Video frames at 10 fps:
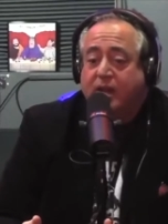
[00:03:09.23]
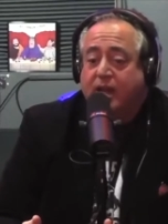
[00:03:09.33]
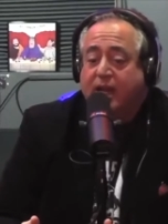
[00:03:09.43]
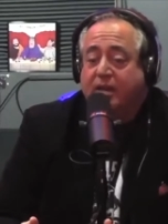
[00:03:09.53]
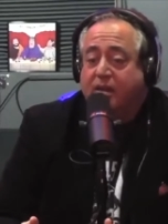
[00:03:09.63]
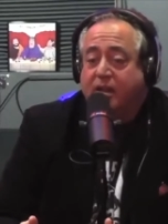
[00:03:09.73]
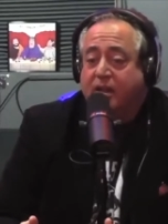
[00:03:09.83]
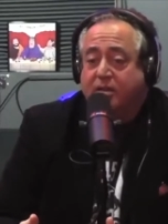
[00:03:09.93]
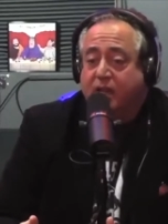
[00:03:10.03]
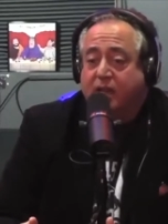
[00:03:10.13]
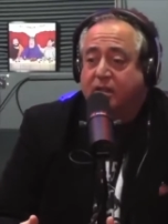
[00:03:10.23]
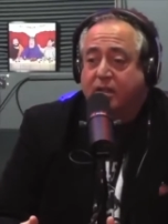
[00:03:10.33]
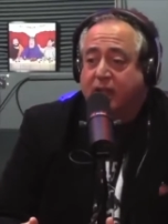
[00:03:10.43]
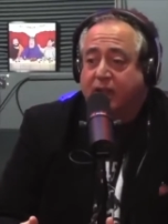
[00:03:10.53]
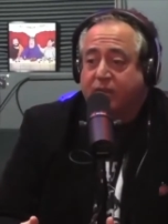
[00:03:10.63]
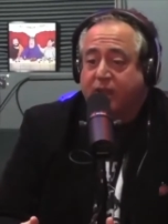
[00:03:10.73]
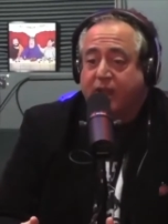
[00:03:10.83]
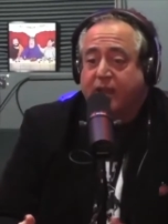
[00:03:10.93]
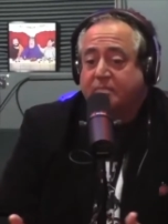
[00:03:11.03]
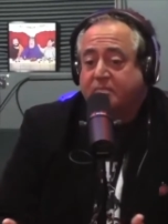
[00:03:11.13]
Anything done till after
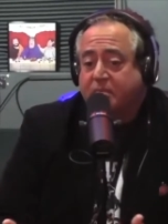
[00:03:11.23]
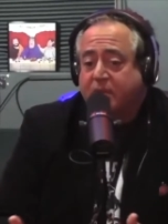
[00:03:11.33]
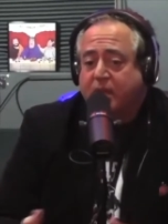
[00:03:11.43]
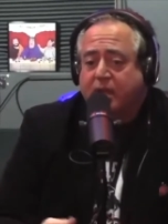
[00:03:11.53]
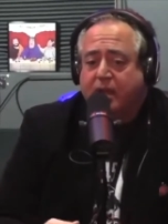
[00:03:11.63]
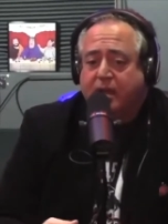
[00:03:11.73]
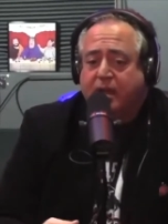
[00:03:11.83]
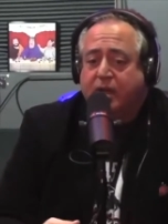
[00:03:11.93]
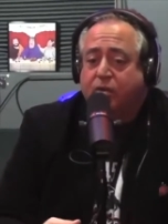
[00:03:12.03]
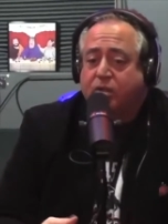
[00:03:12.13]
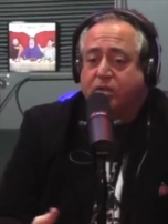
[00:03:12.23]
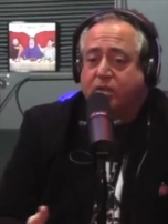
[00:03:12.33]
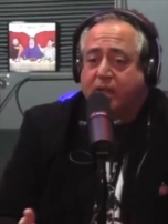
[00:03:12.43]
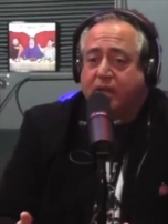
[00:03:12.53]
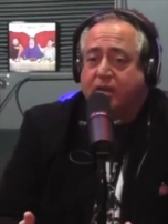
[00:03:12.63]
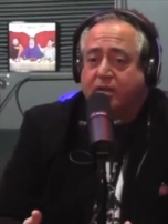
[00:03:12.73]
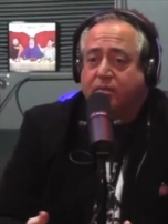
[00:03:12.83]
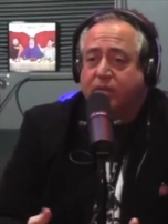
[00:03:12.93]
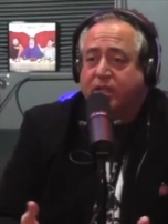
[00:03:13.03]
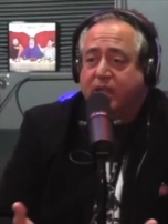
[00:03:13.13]
that. And I also didn't
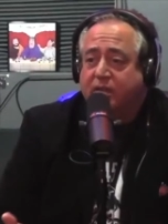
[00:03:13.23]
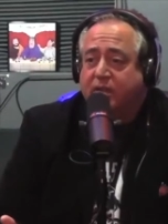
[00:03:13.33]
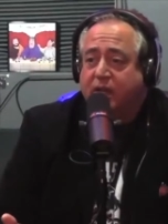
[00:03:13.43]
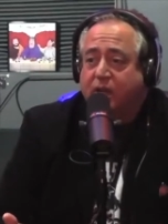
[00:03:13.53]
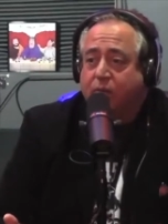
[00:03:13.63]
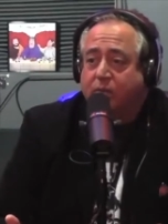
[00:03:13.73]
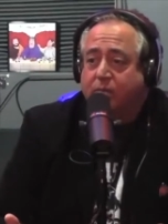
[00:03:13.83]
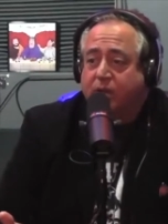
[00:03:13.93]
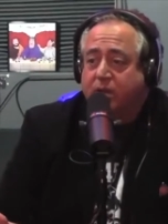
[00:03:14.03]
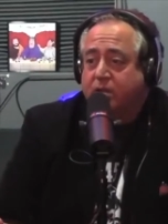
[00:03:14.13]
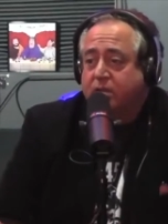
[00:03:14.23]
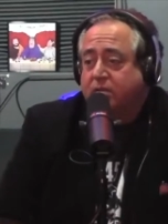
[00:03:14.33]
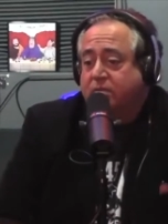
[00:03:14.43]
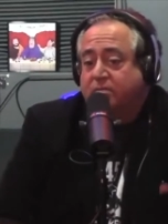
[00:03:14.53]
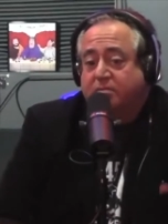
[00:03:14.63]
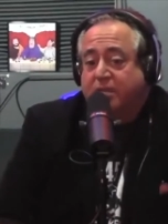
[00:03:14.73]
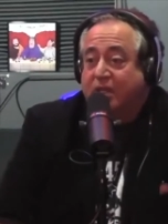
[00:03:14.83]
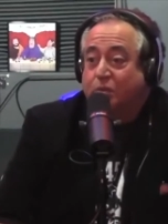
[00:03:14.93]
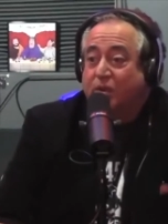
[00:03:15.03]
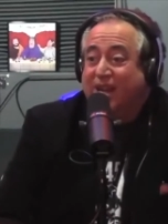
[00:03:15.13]
reach out to anyone because
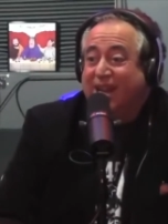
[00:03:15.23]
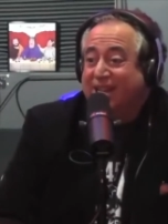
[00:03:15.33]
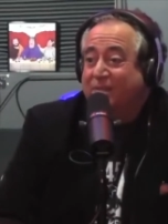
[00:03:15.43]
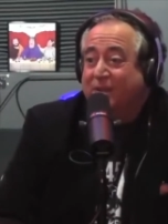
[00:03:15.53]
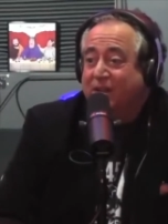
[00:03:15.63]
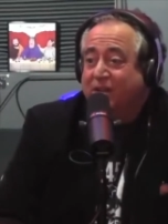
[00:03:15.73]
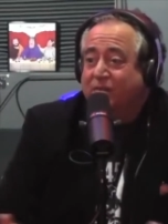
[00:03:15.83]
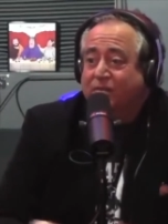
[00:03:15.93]
that's what he asked me to do.